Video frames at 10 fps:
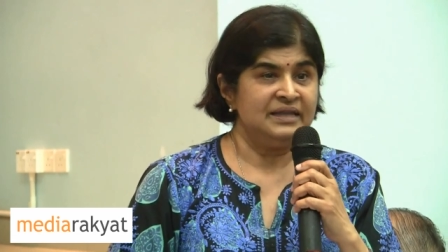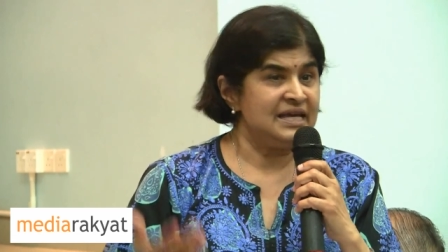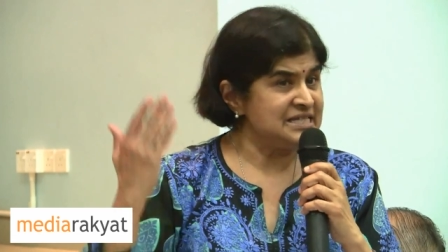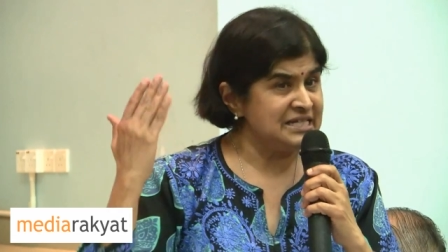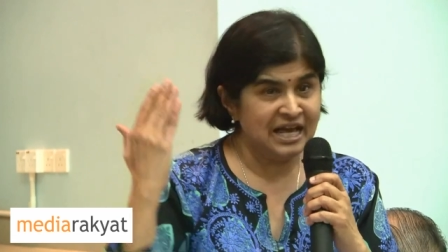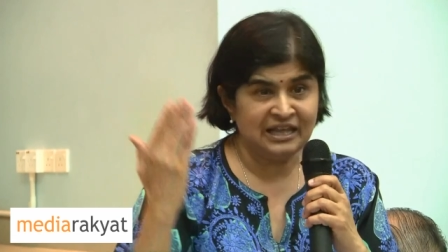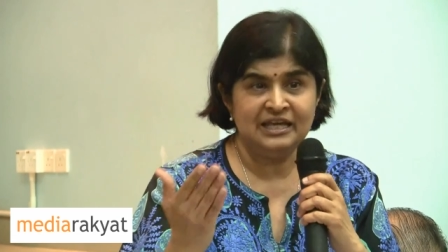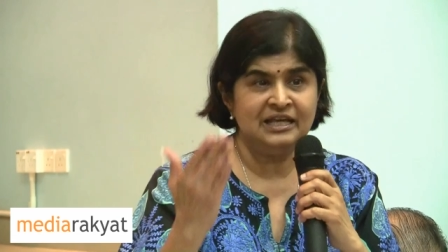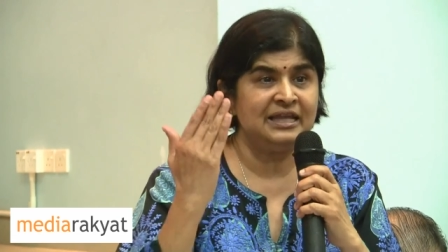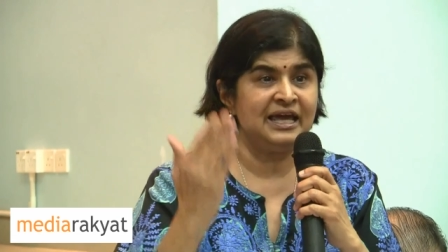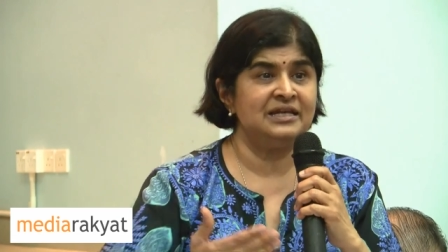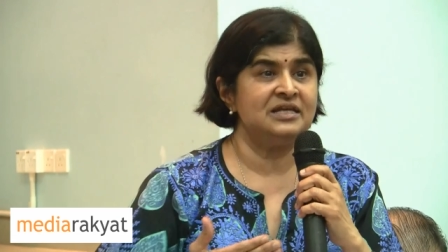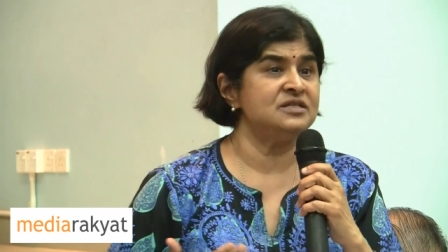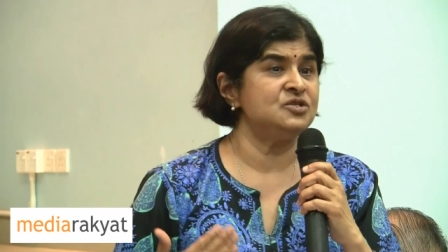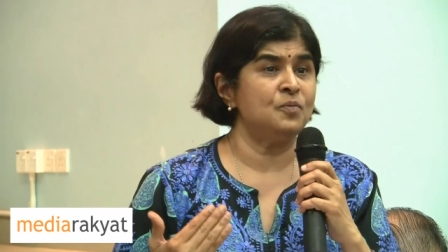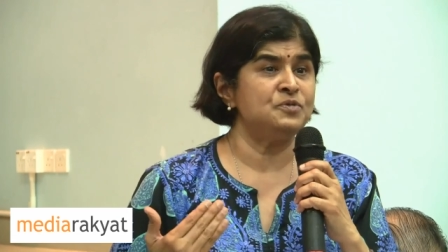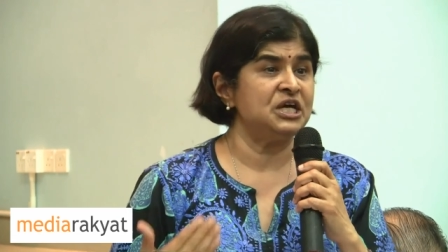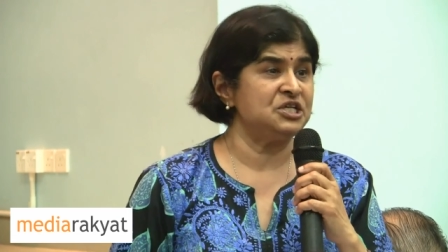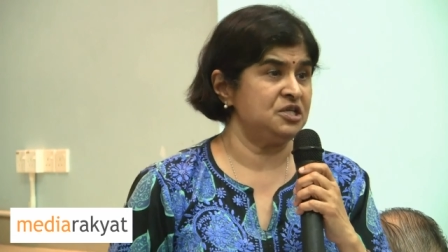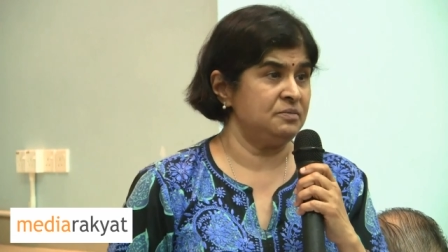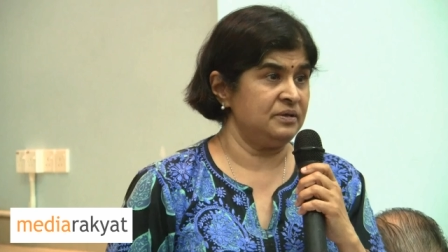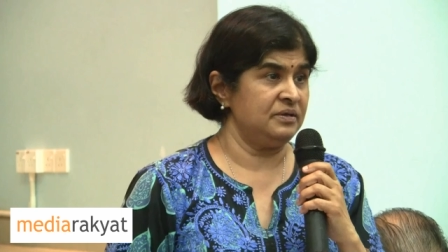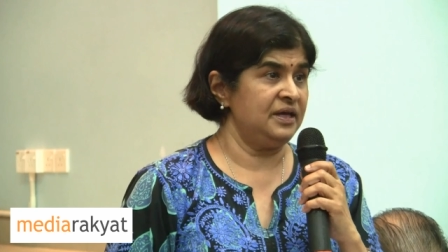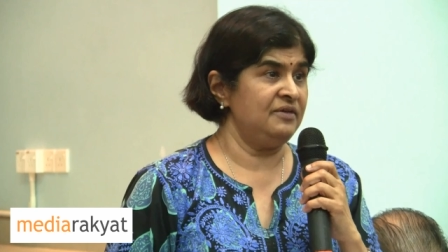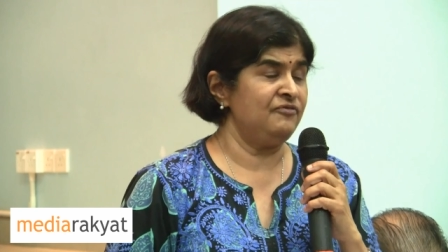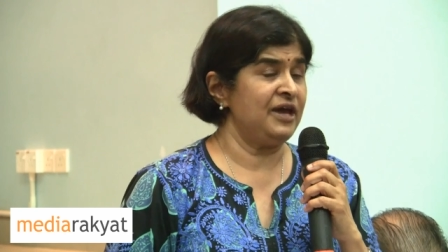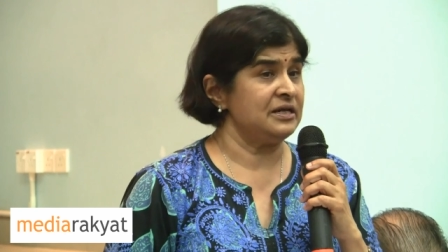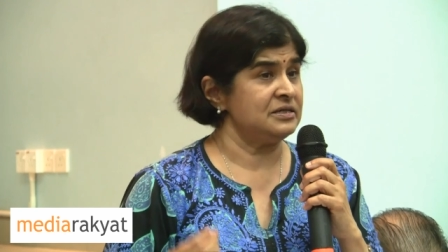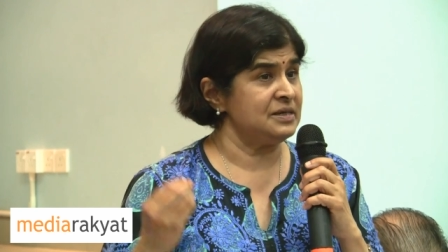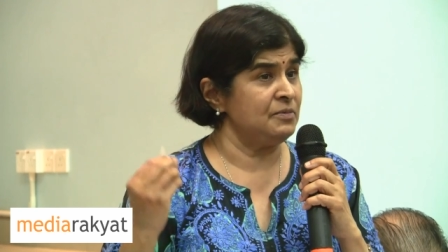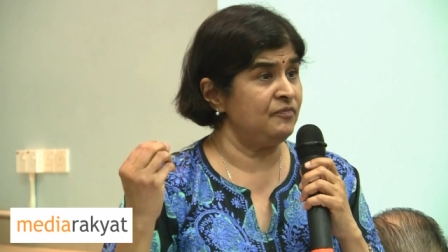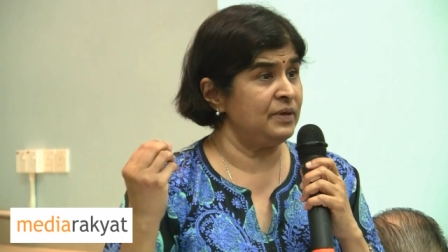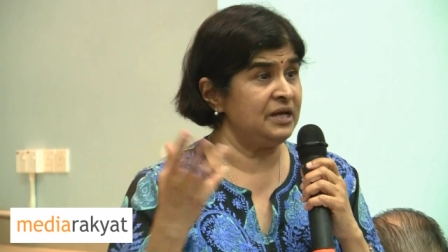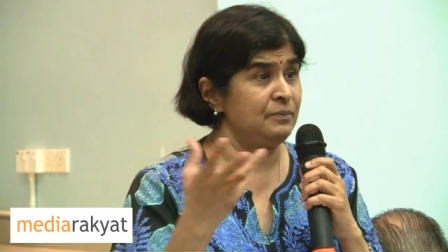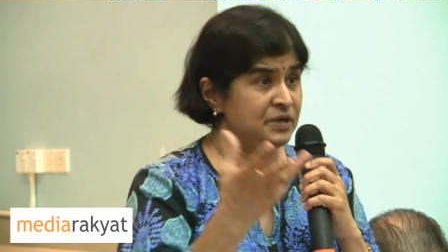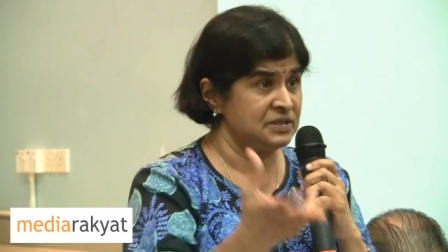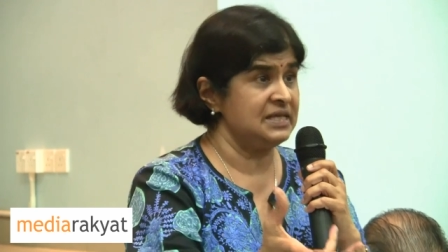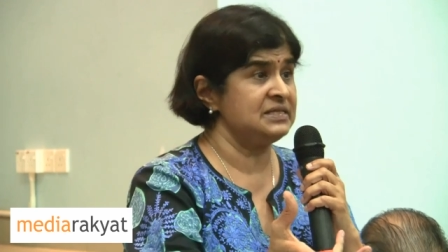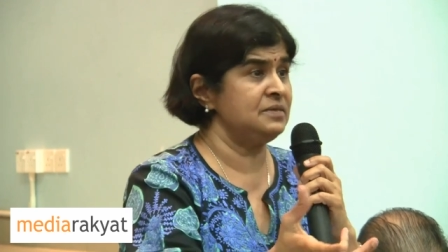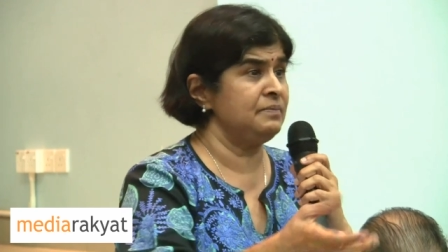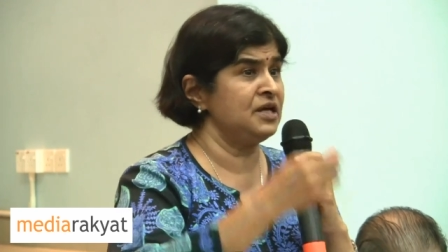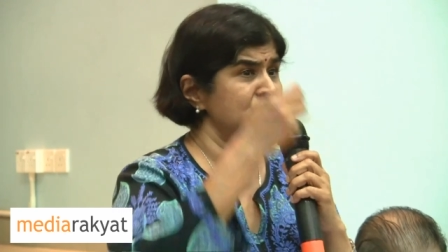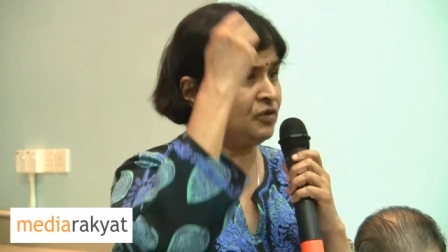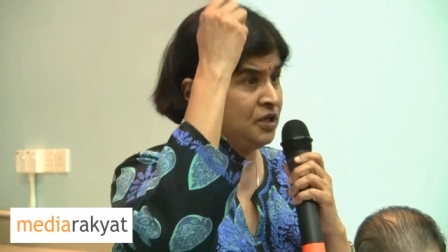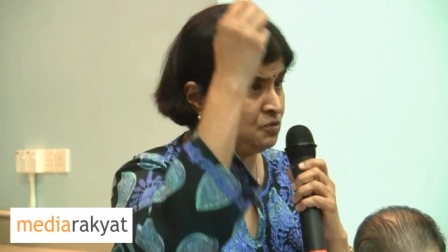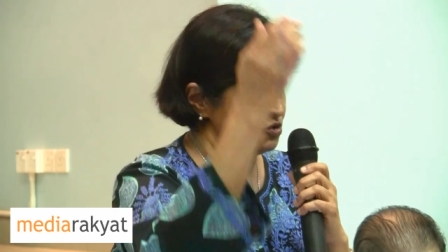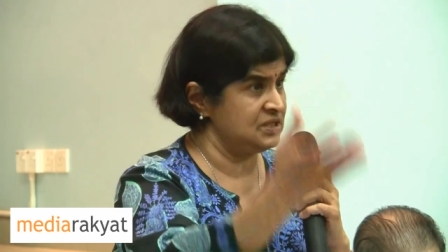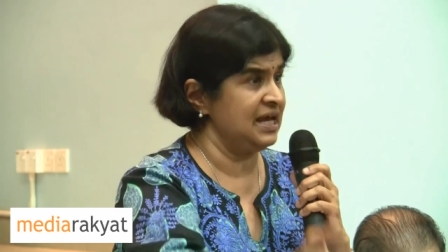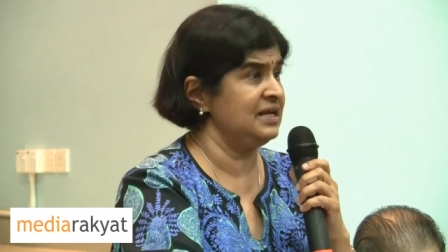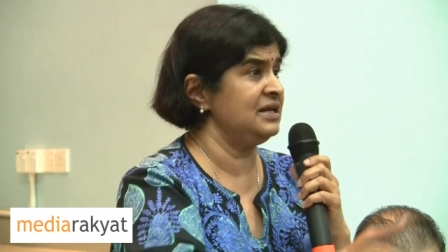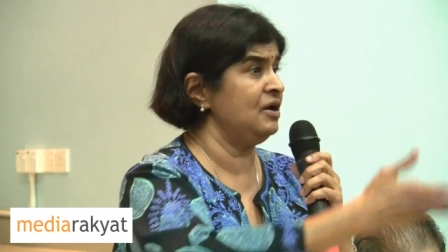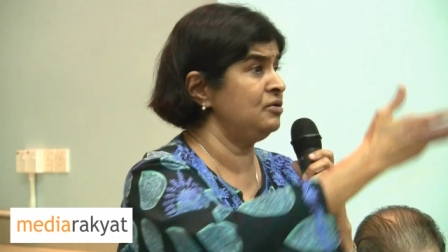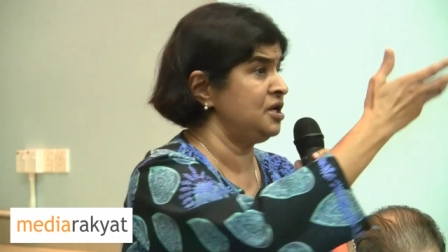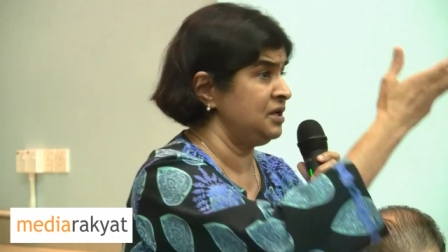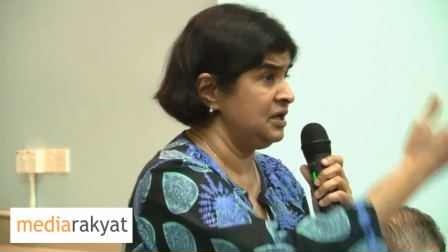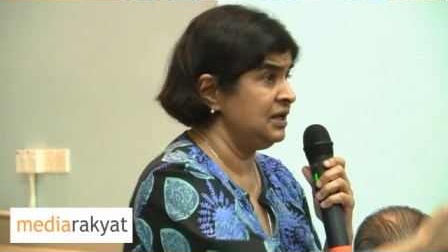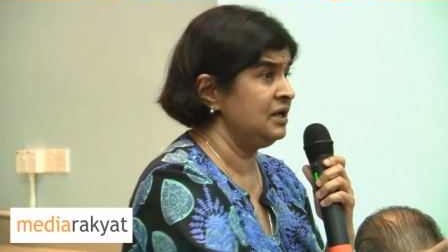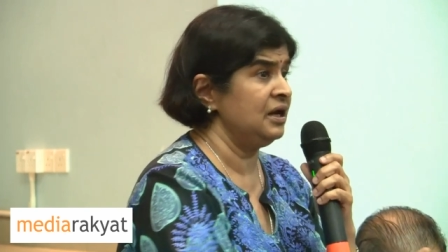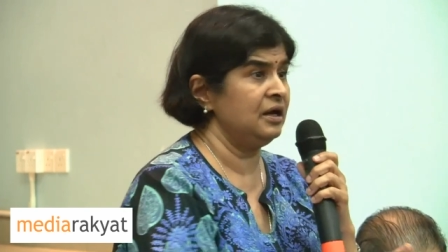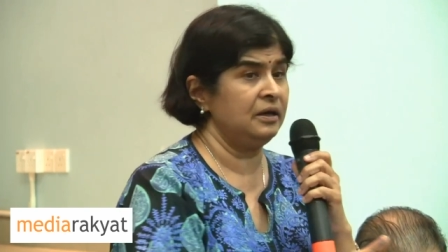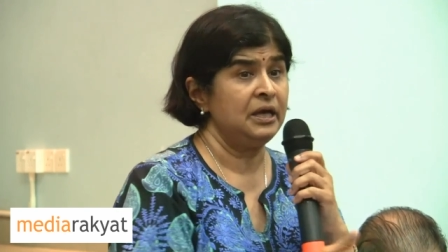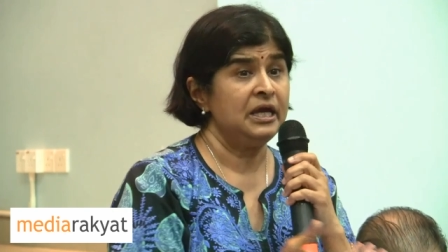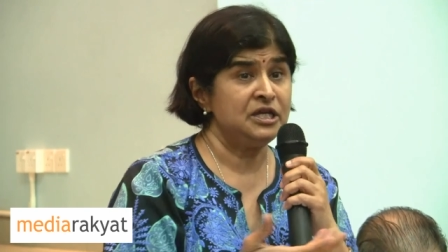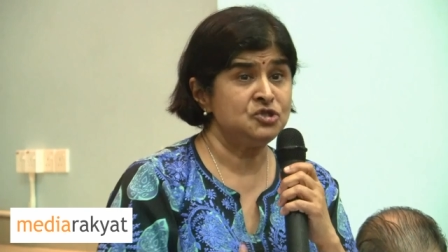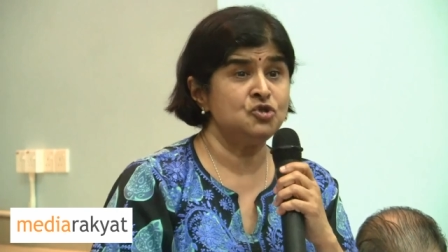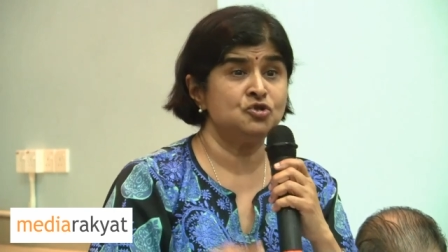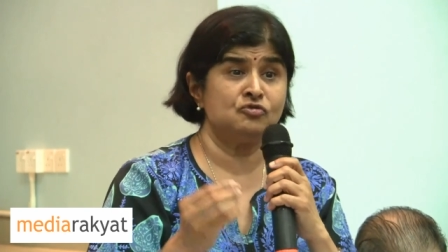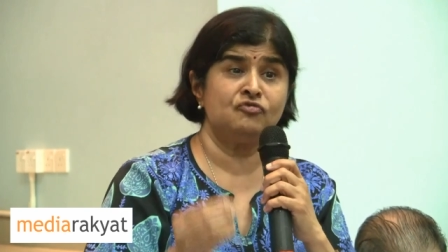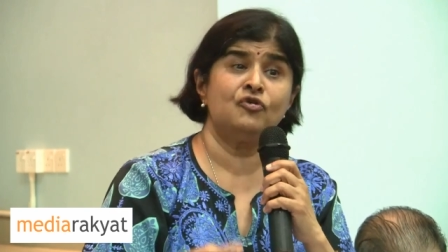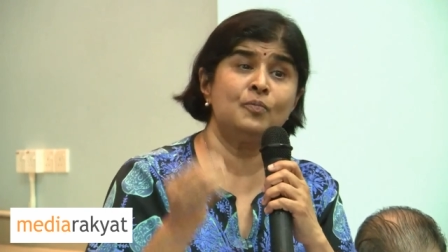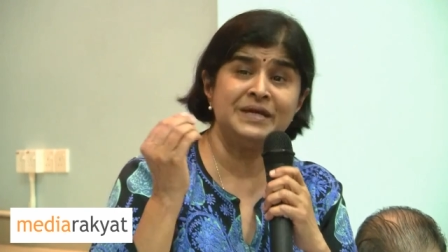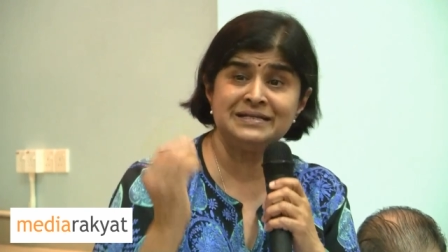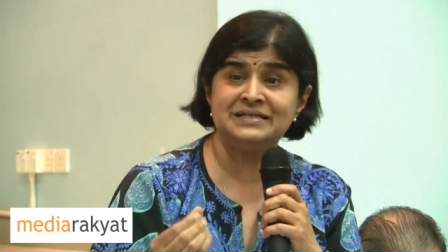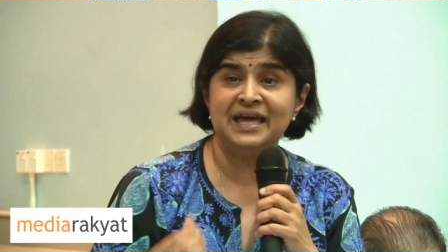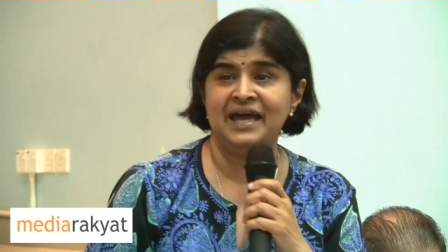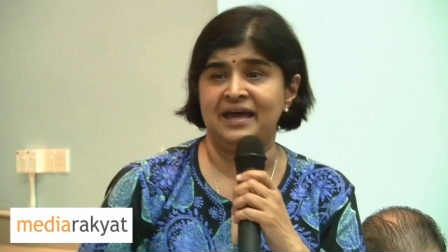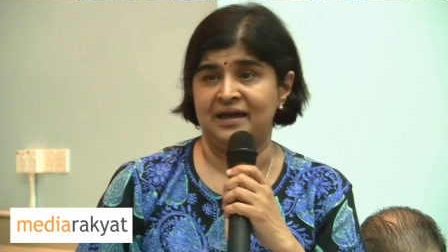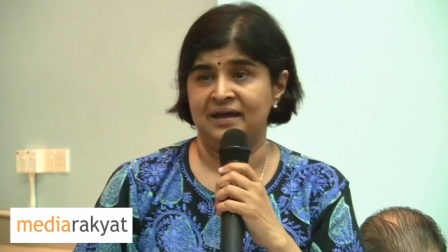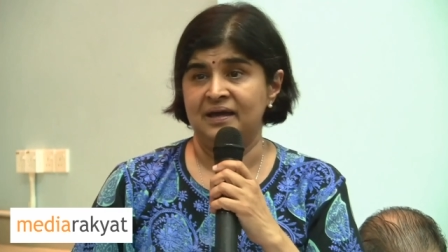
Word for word: There's nothing there that is objectionable. In fact, some of Bersih's demands for him to stand down and uh, institutional reform is there.